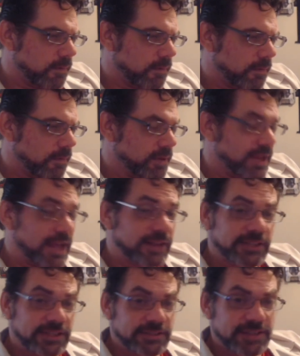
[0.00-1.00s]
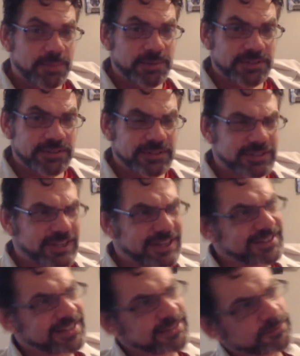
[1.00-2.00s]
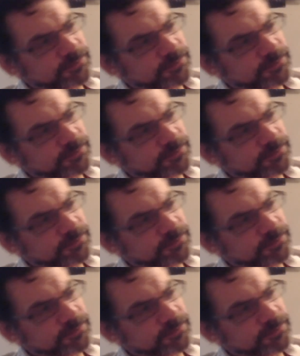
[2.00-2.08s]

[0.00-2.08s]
A lot of things happened since then, and then